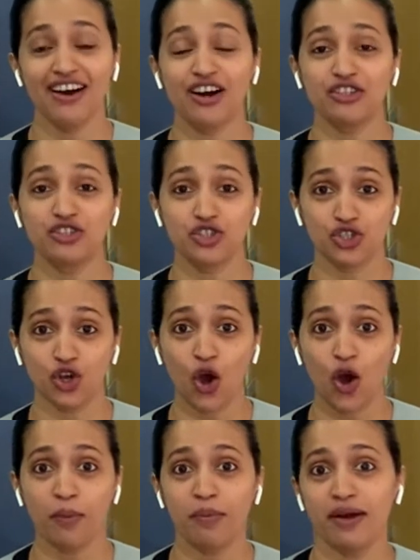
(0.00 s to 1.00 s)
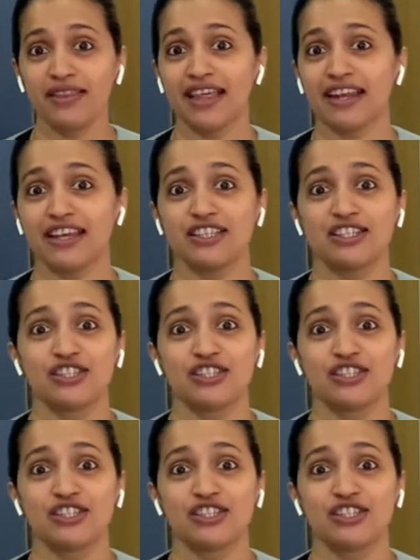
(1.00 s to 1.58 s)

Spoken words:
a job that is